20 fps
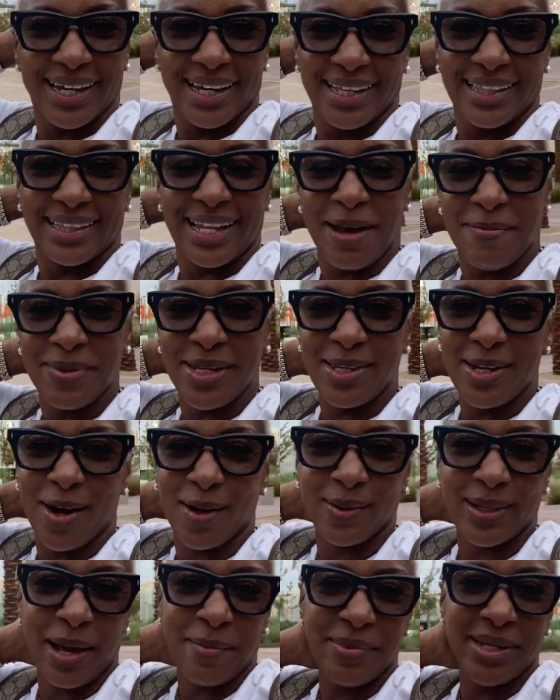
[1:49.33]
Let me know,
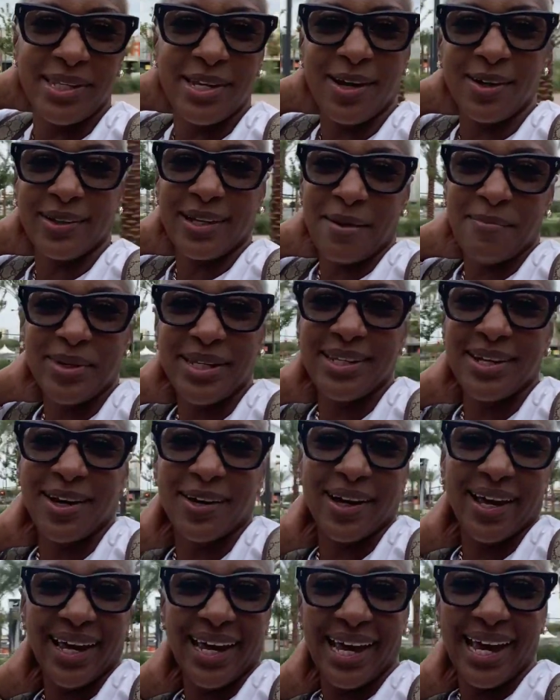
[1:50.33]
let me know, let me
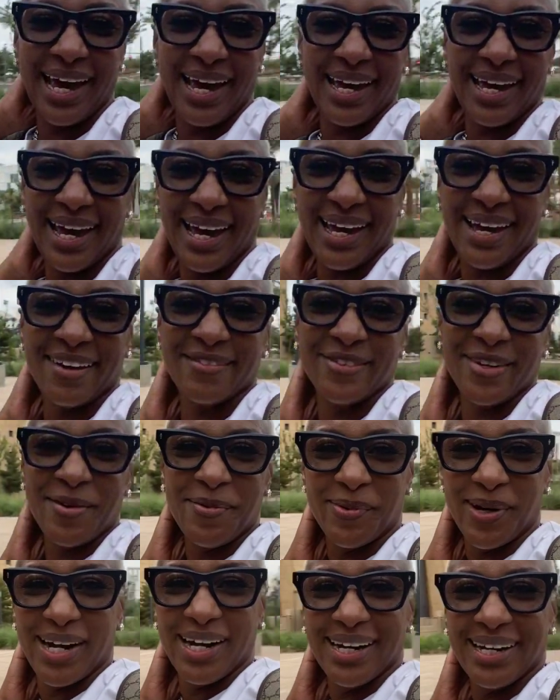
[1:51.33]
know. Hey, hey, hey,
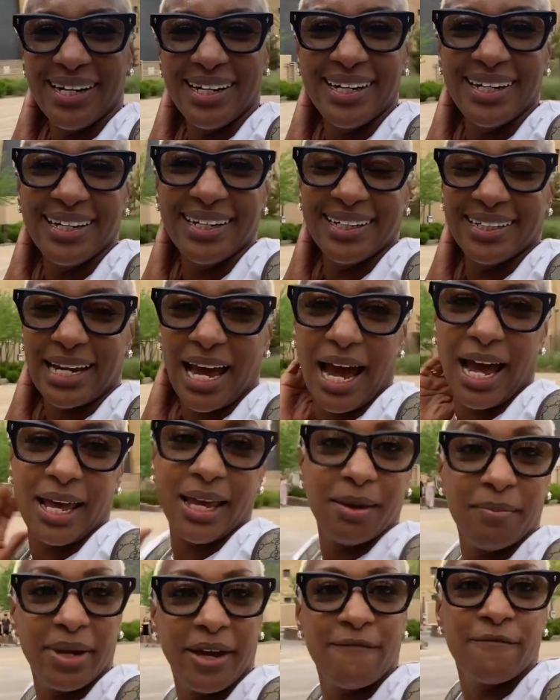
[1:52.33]
everyone. I
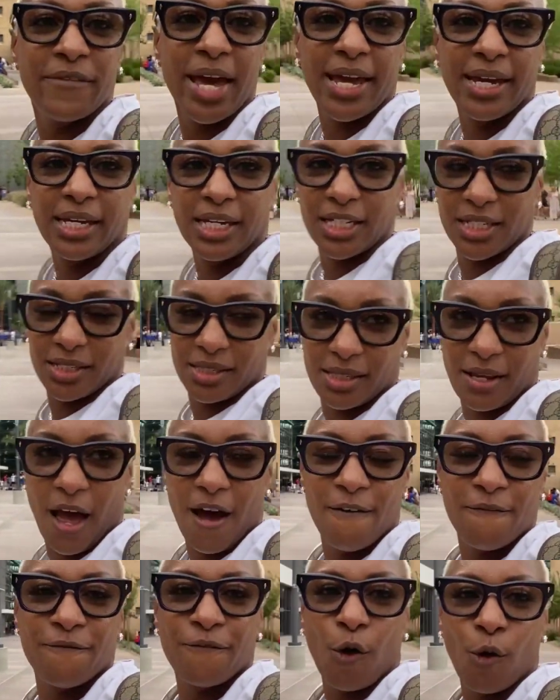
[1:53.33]
am in Vegas
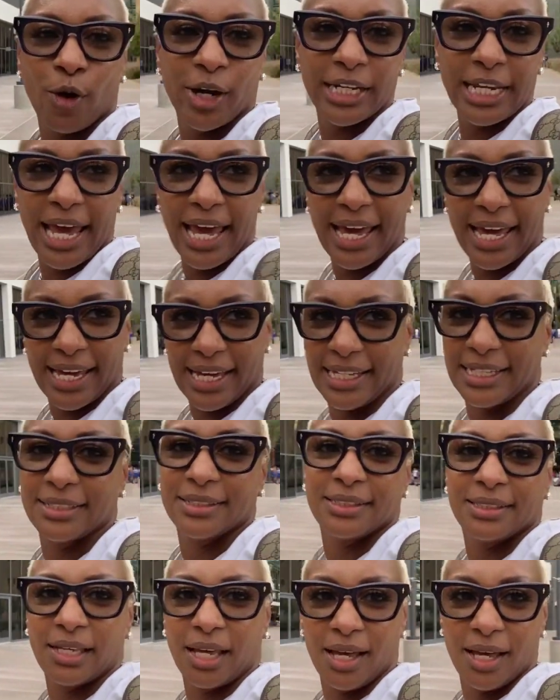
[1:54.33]
four
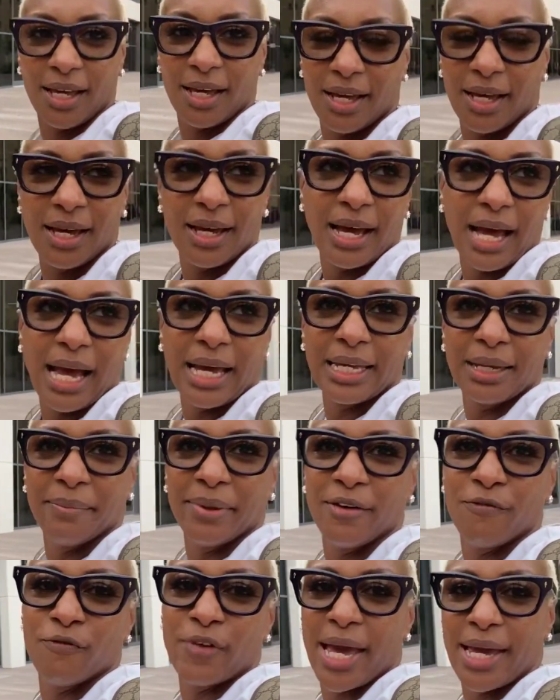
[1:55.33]
days. I am
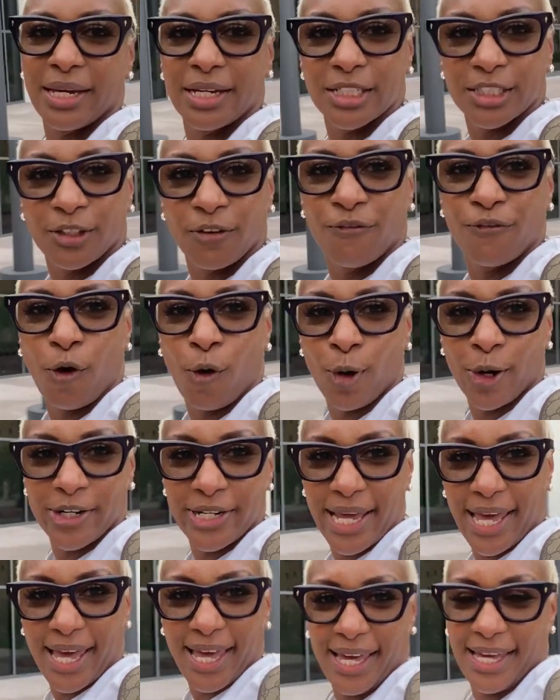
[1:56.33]
in Vegas four
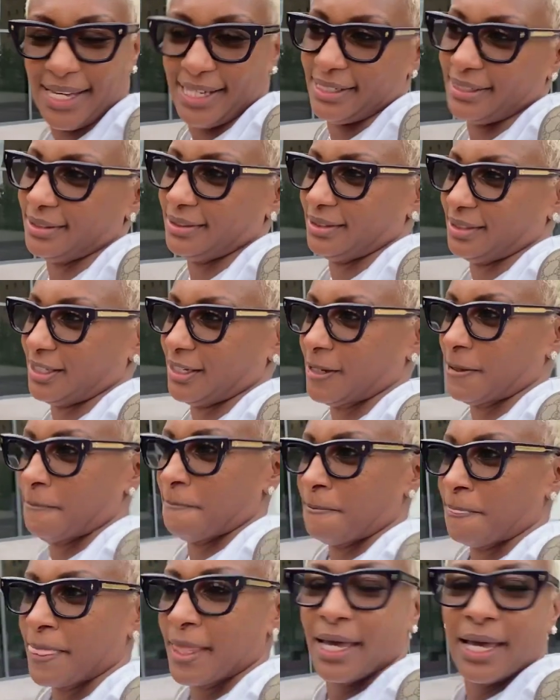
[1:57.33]
days.
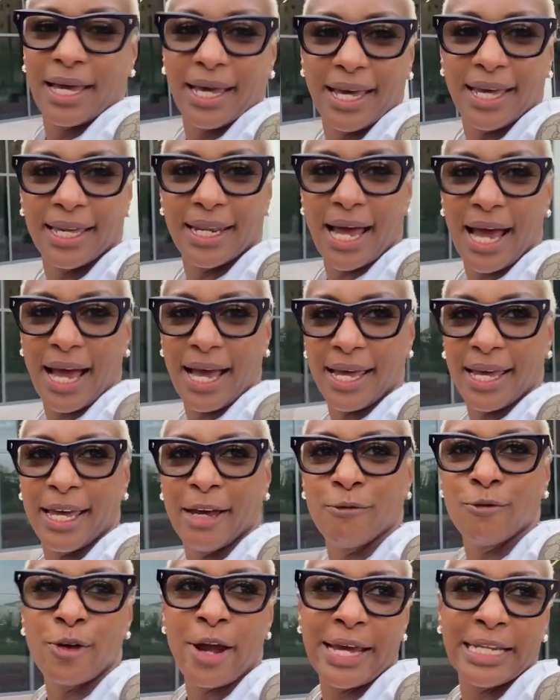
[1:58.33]
And I
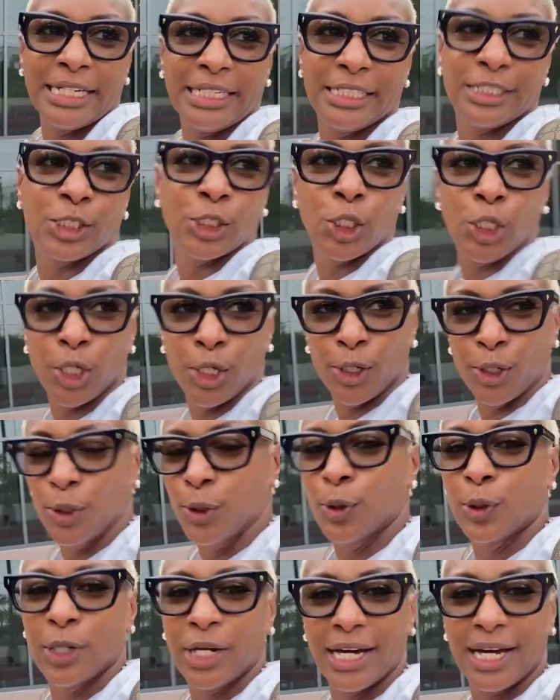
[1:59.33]
am ready
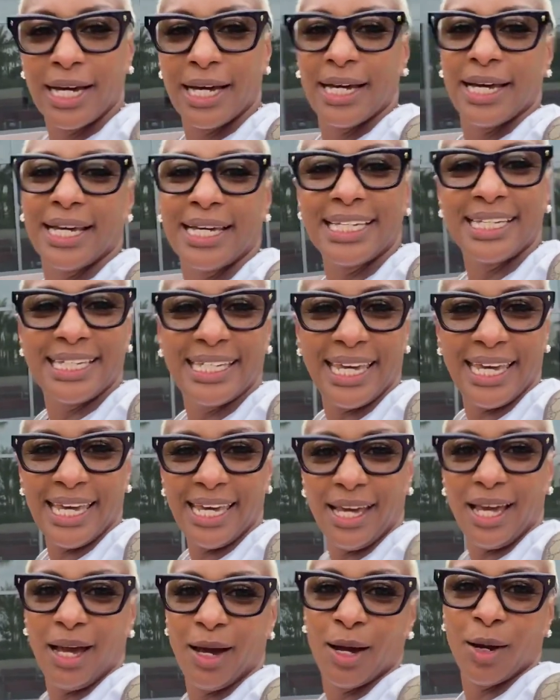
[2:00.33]
to
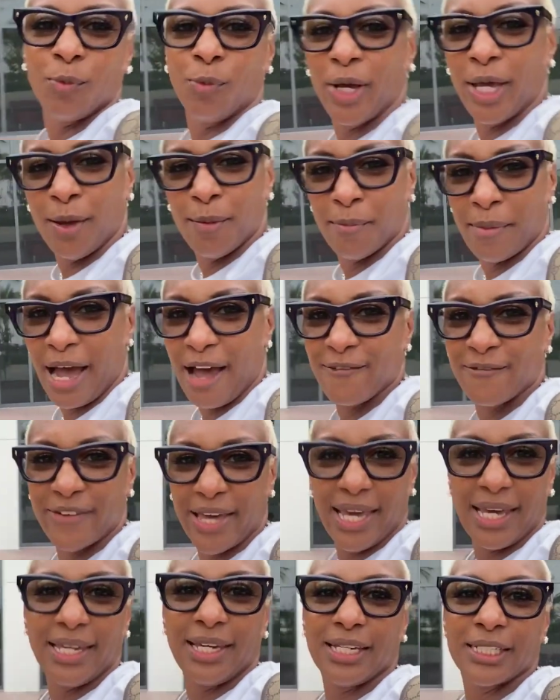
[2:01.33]
get with my
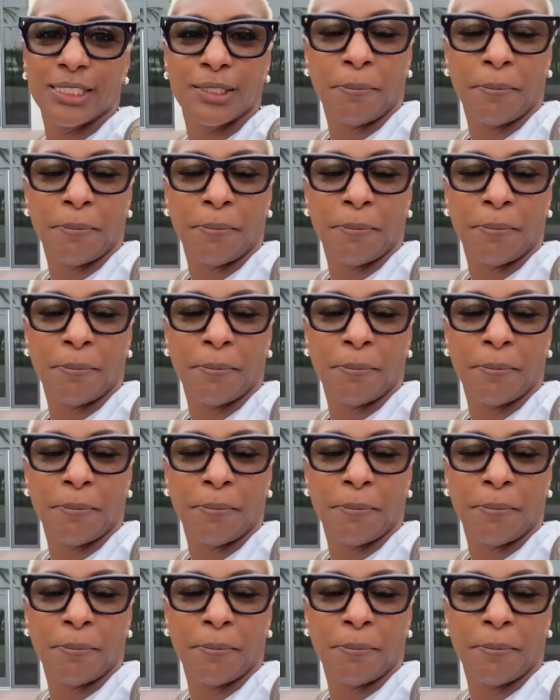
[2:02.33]
Vegas